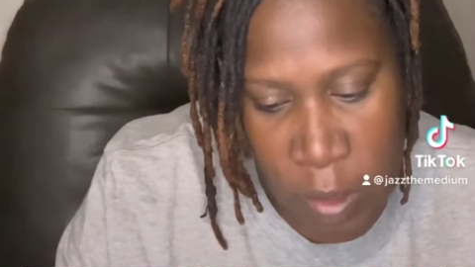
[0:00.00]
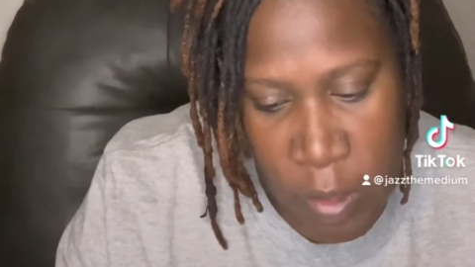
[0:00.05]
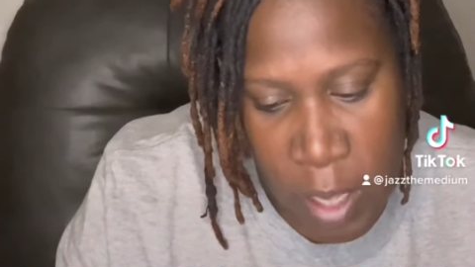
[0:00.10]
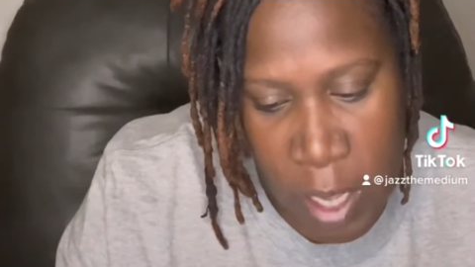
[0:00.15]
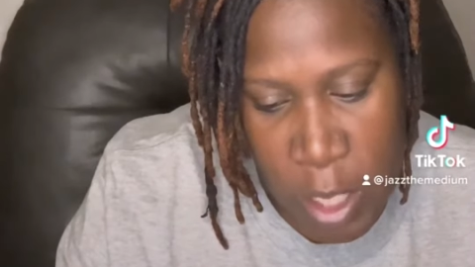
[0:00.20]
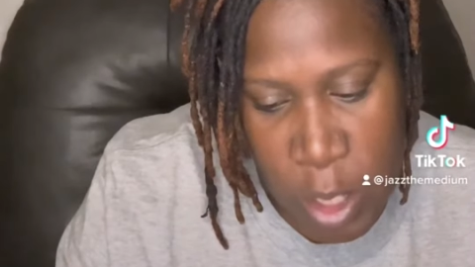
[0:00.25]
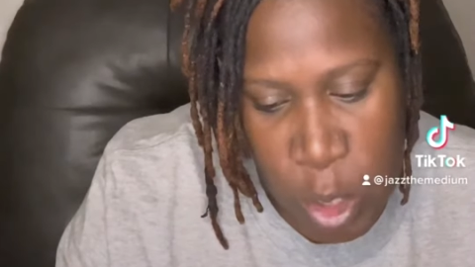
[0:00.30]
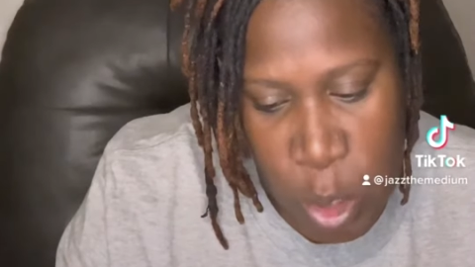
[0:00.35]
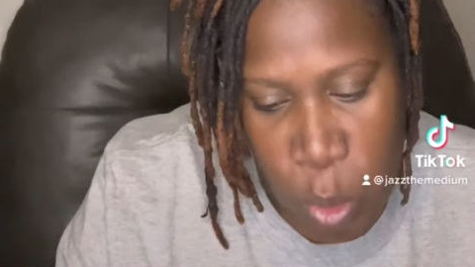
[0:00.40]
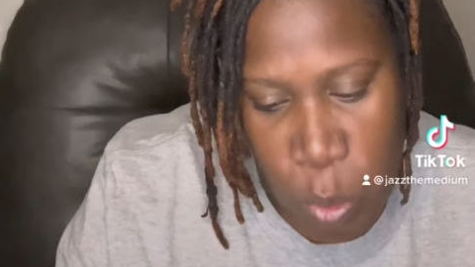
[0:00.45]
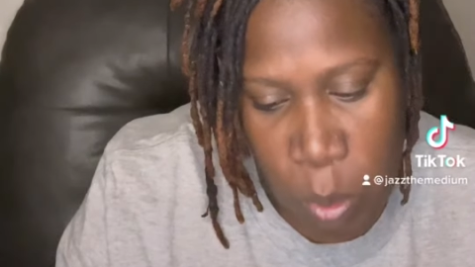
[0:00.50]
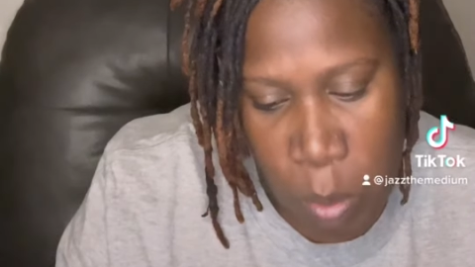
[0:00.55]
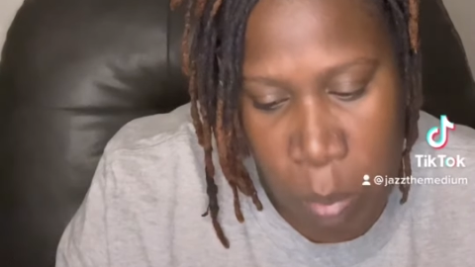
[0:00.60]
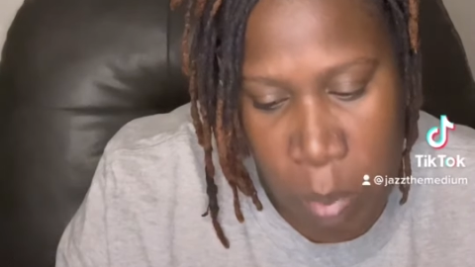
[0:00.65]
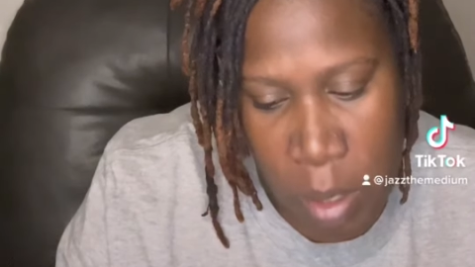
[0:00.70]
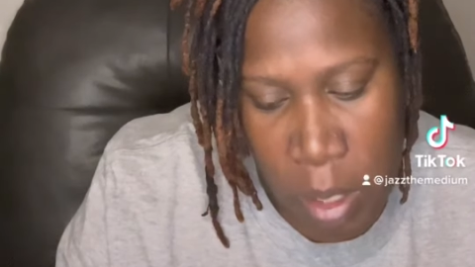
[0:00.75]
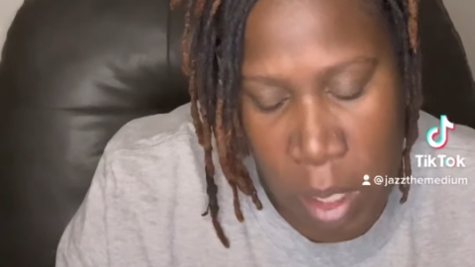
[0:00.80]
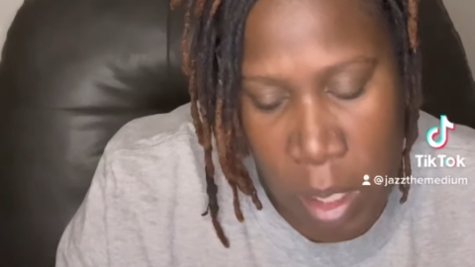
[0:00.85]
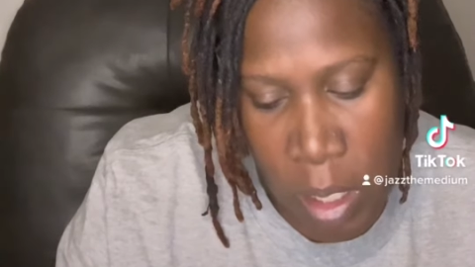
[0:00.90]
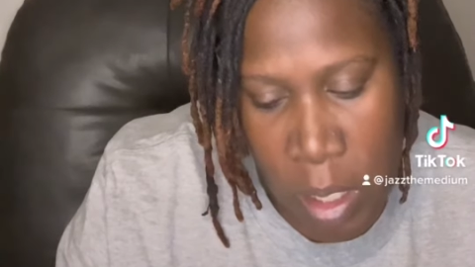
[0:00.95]
That's who will
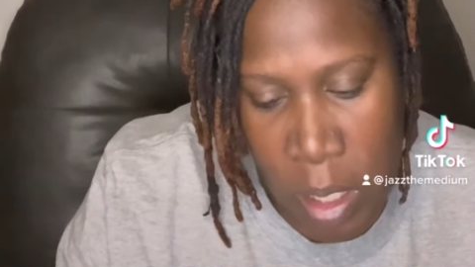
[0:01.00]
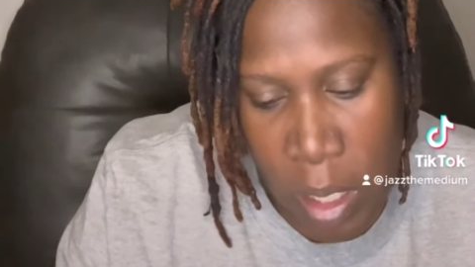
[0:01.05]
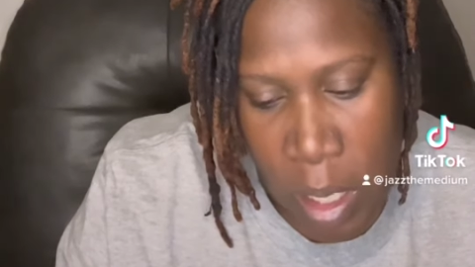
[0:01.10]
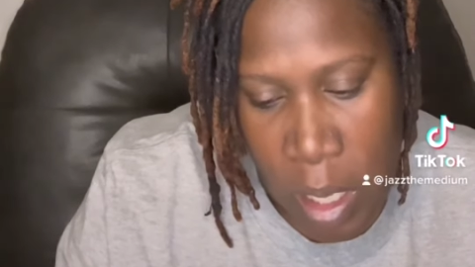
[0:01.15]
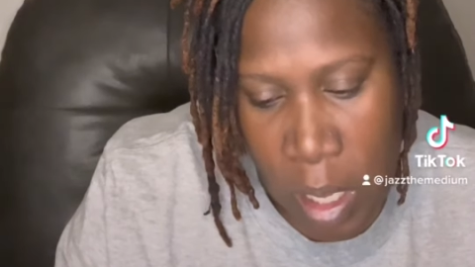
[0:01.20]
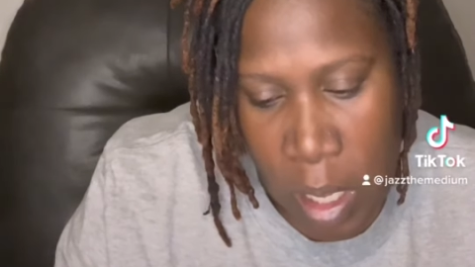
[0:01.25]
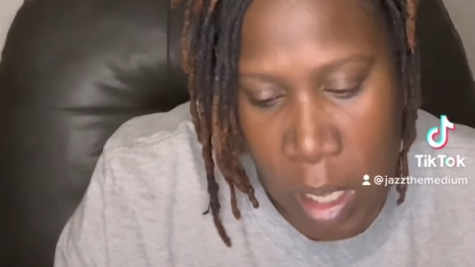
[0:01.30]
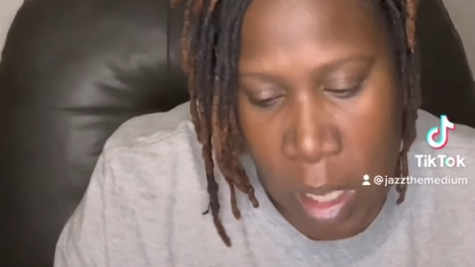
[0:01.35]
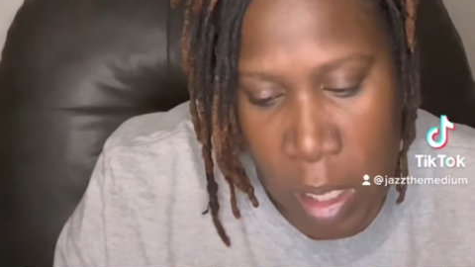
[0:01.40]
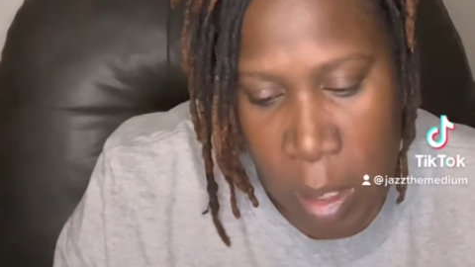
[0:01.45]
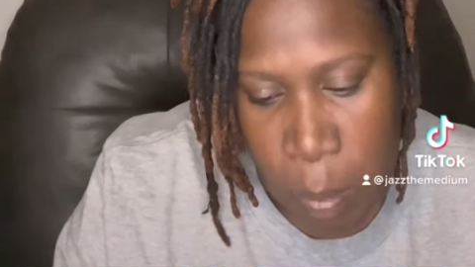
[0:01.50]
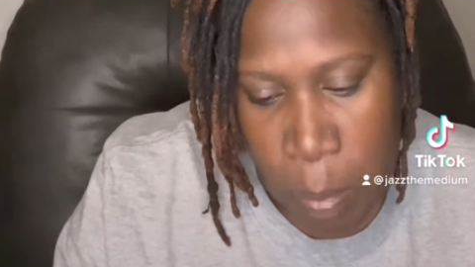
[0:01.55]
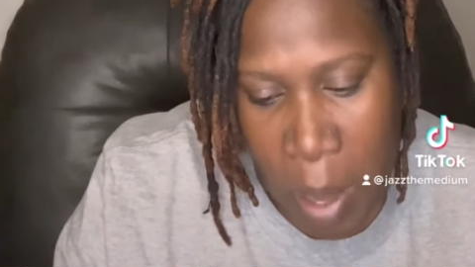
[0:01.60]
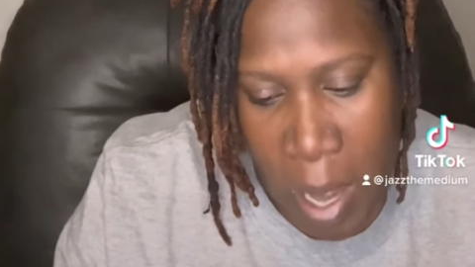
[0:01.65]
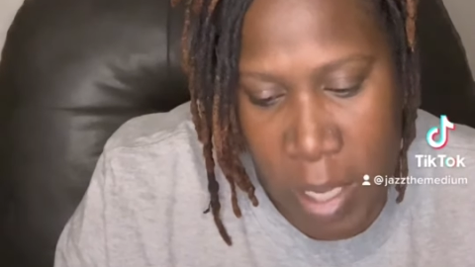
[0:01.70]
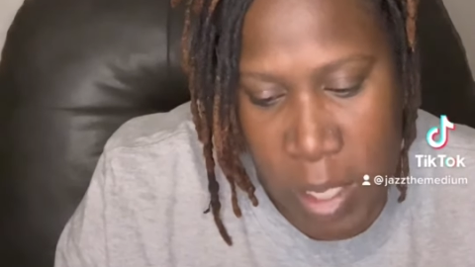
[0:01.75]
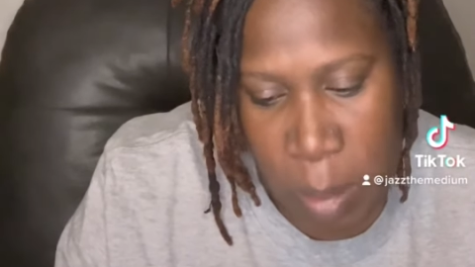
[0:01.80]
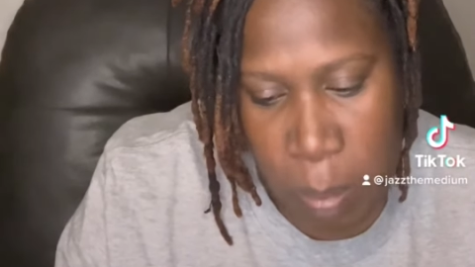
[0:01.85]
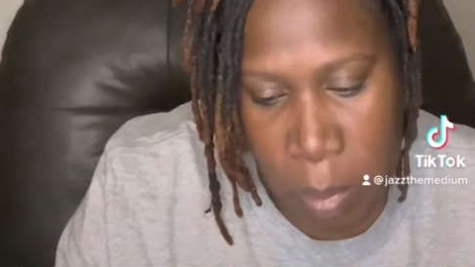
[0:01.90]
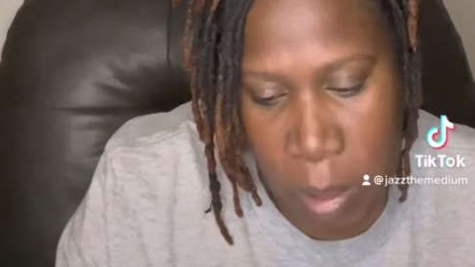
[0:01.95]
be
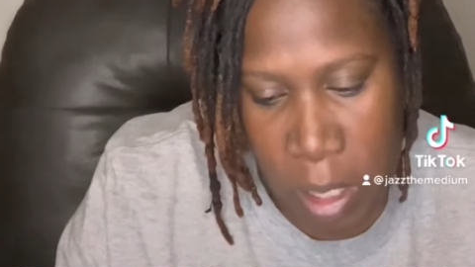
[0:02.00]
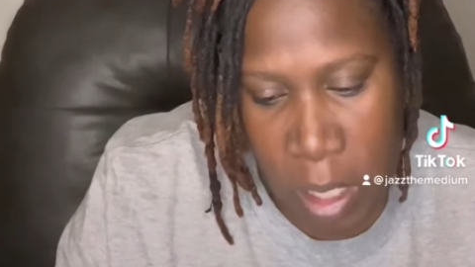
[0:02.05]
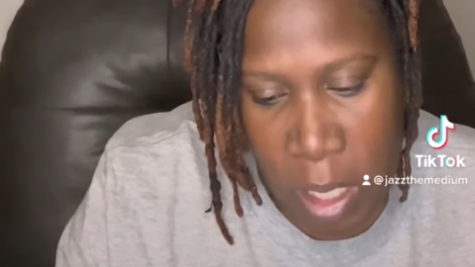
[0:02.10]
possibly